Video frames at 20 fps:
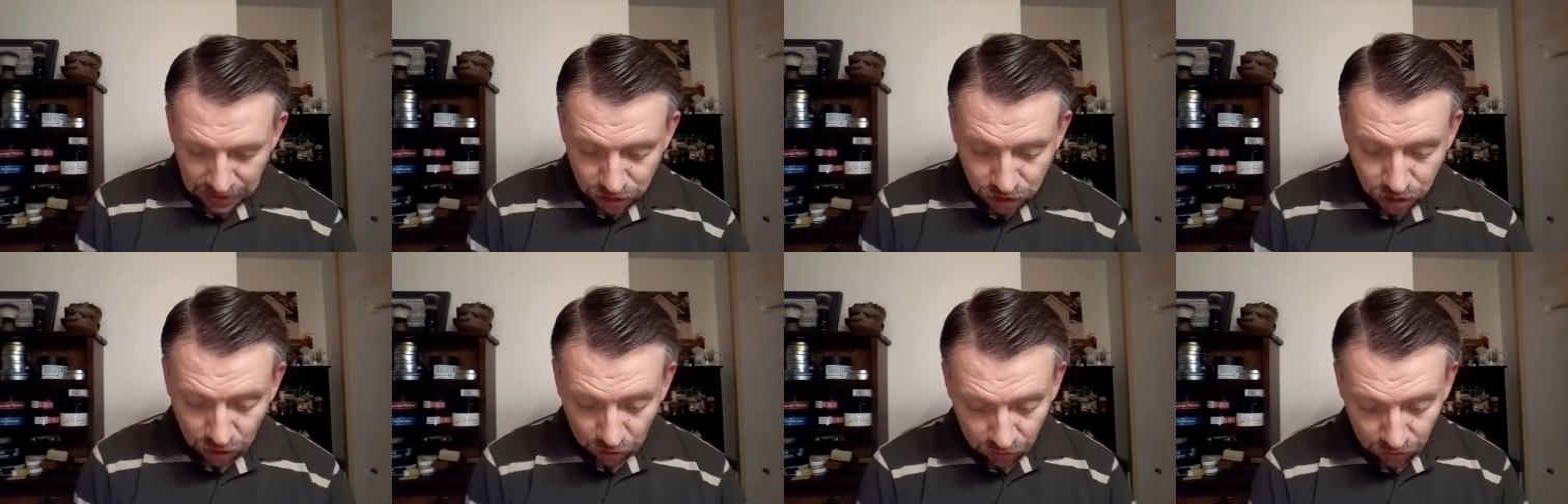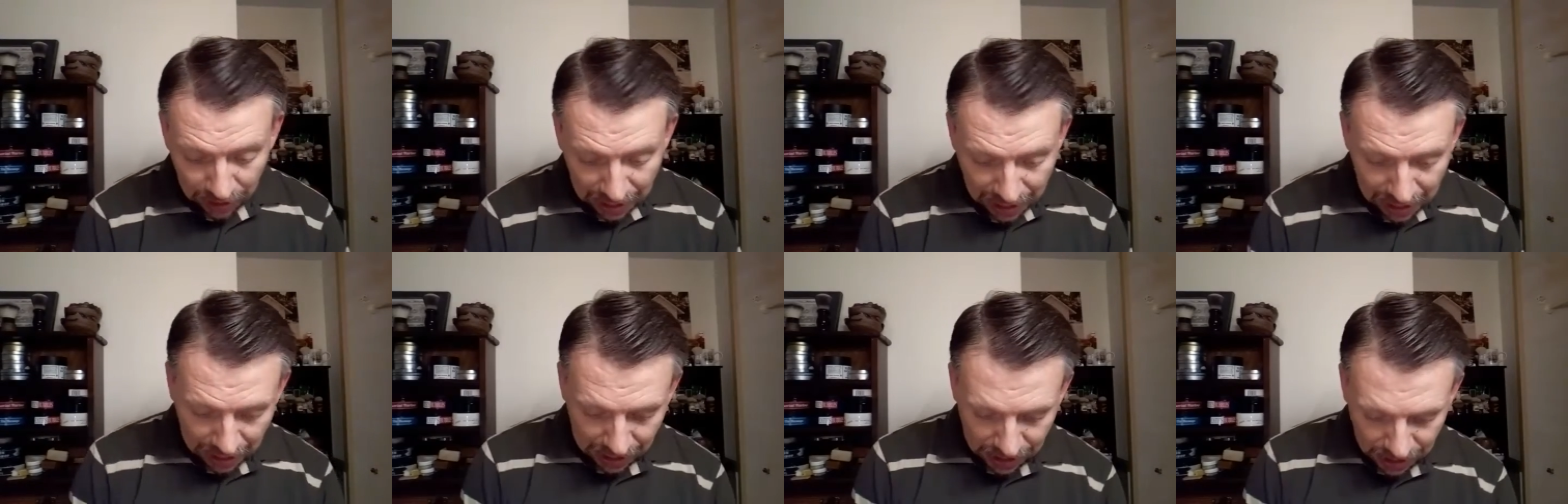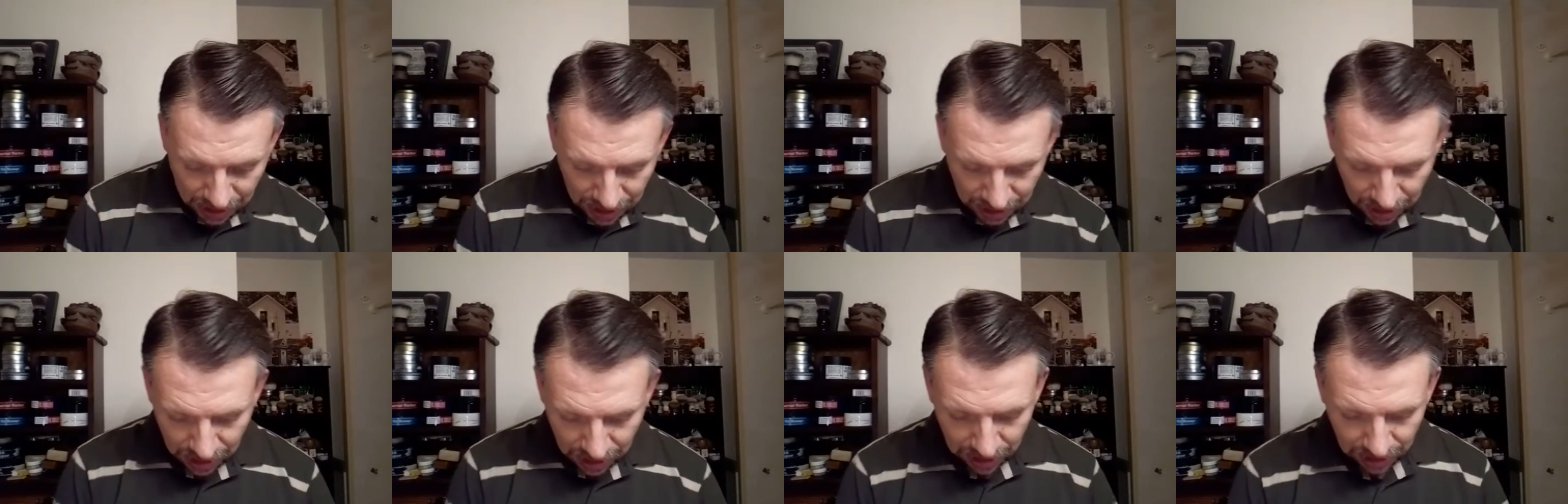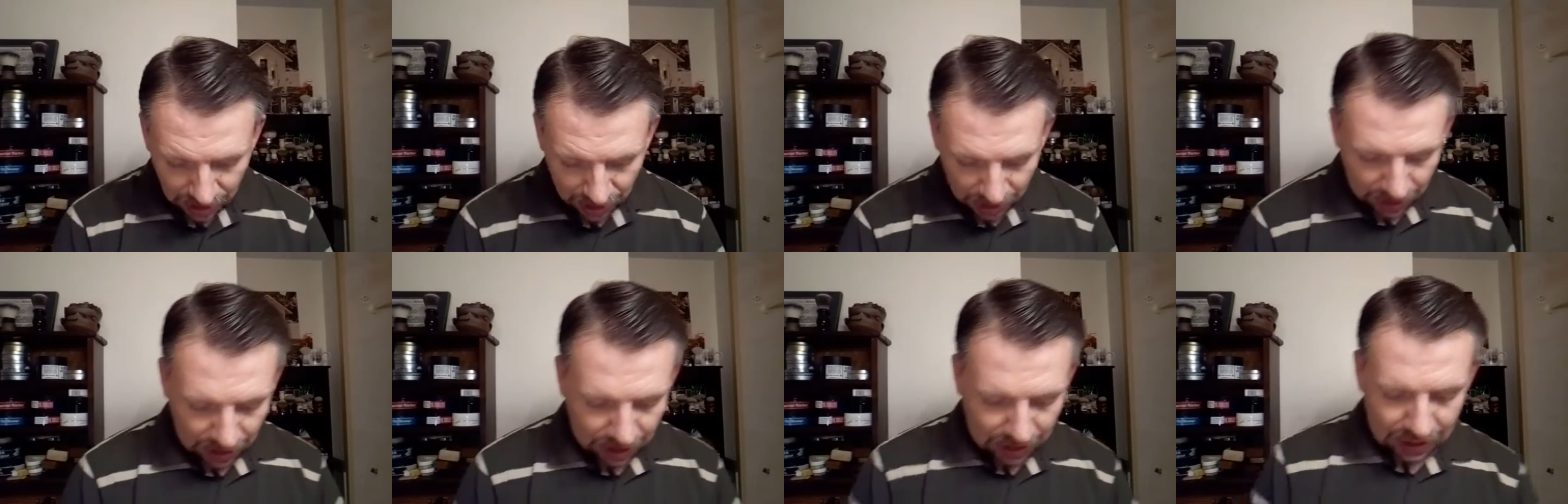so then
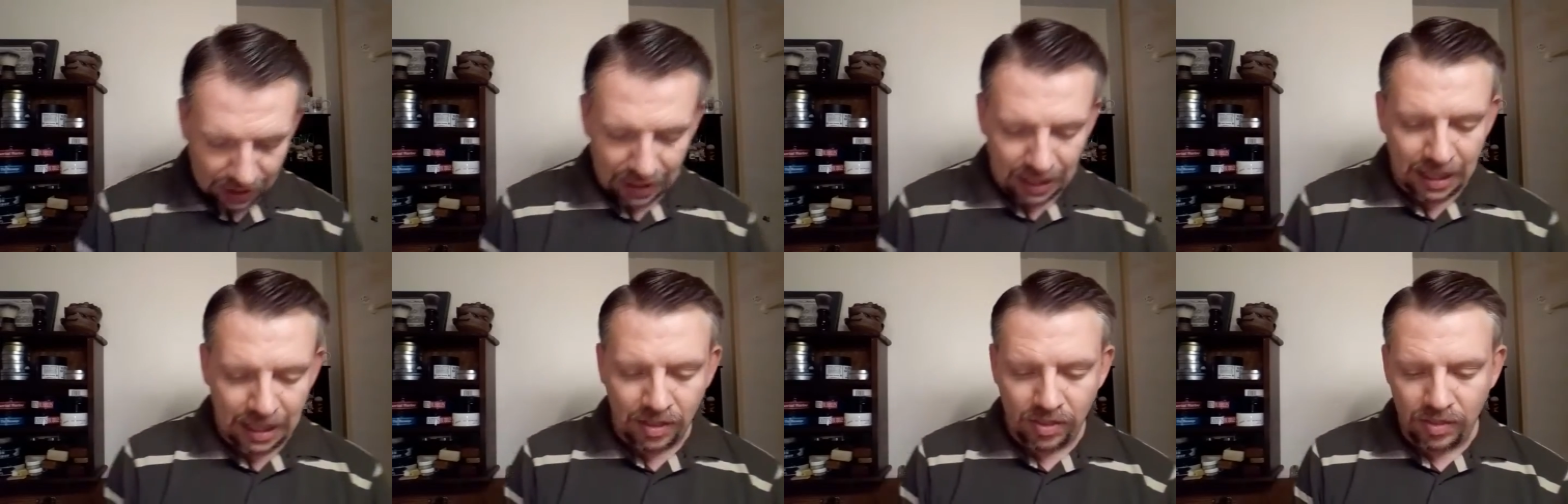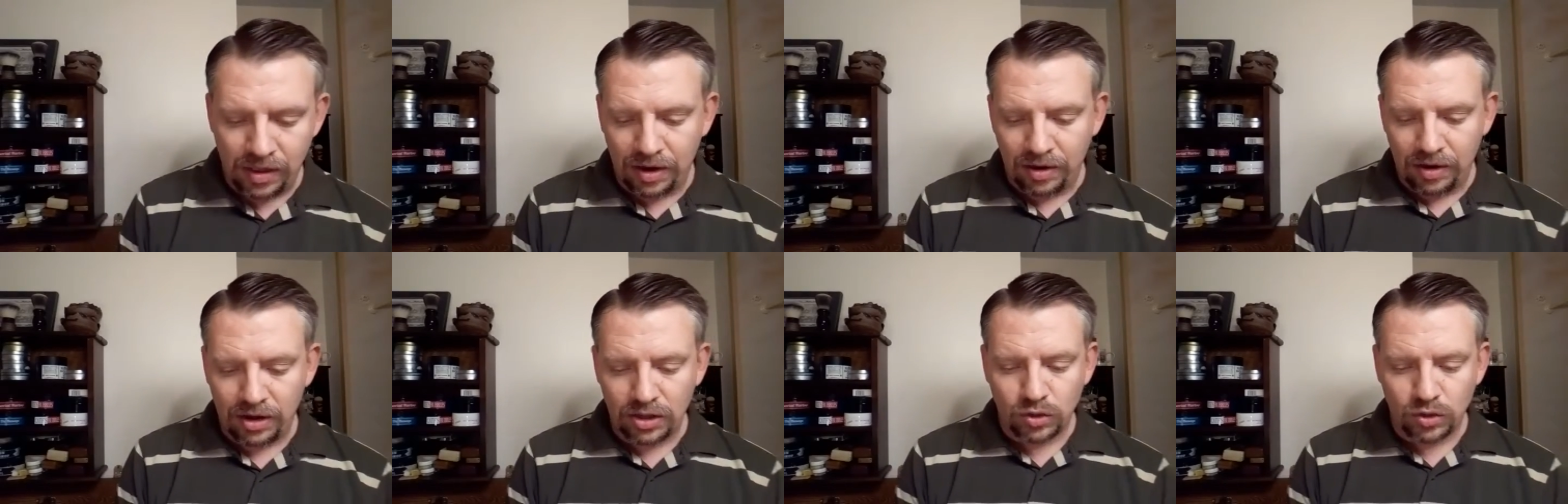in there